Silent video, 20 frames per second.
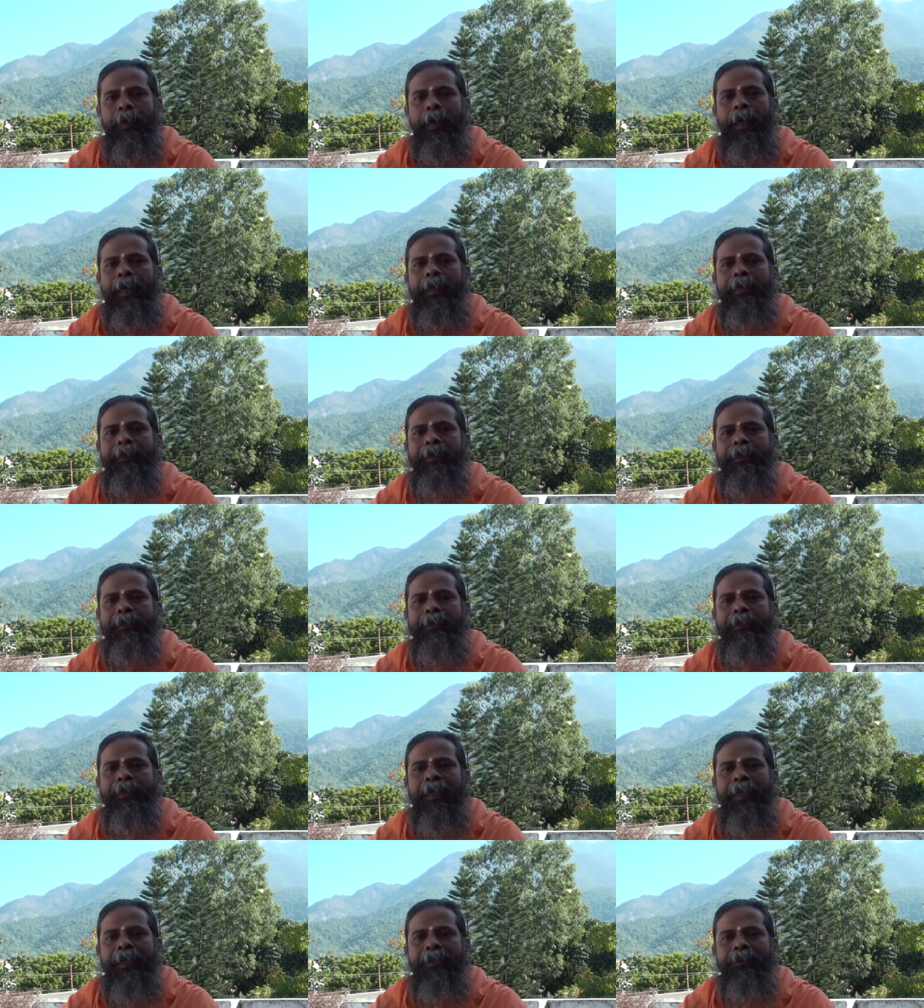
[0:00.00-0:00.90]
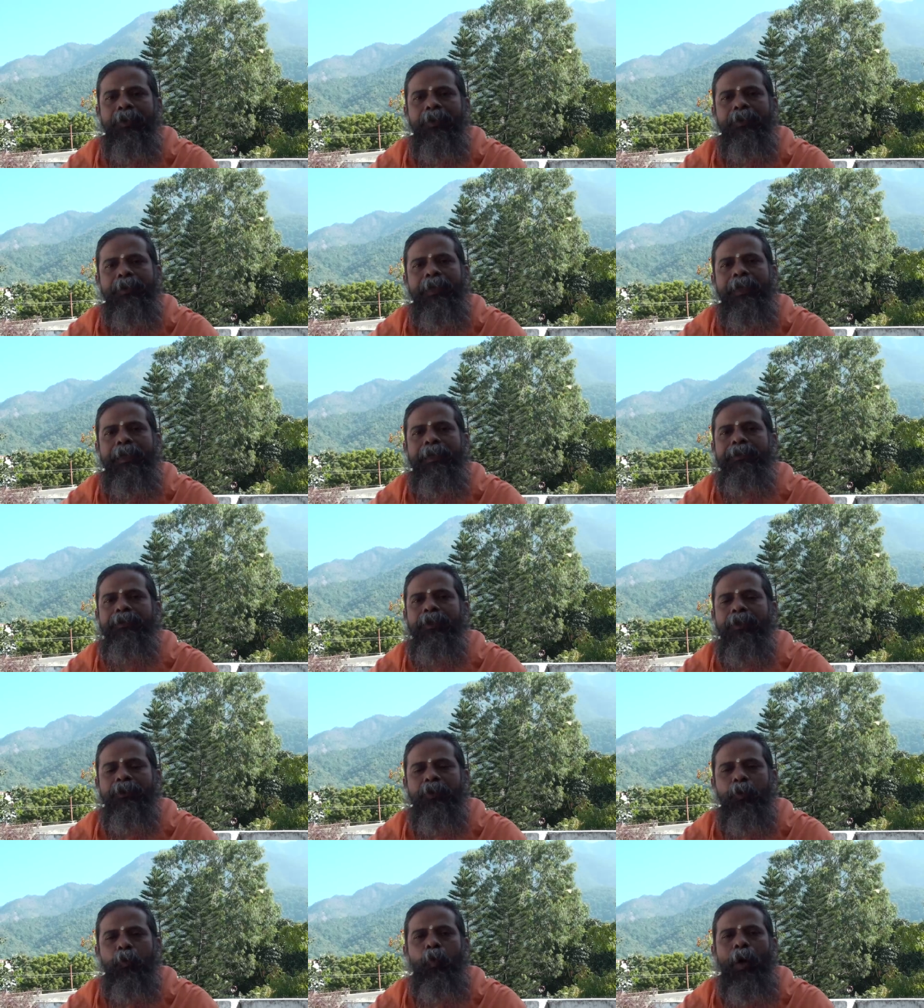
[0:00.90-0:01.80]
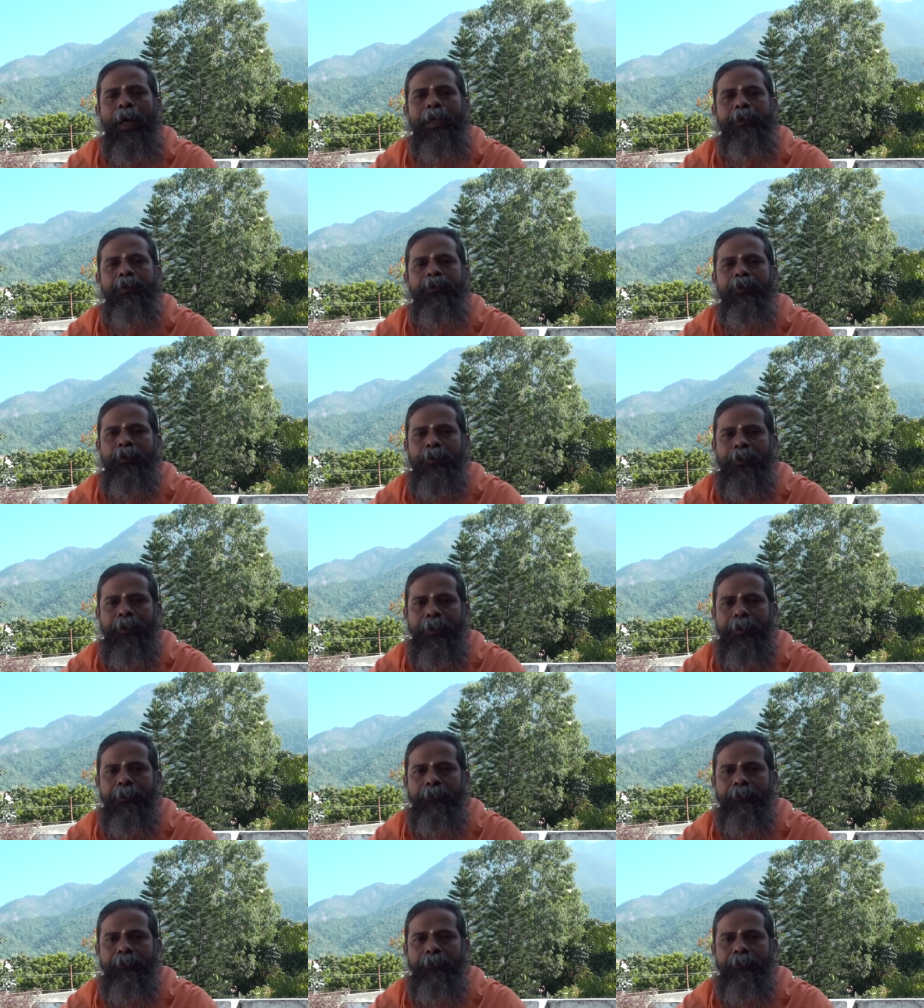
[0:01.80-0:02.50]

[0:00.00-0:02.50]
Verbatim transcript: And these three Shakti is just one Shakti.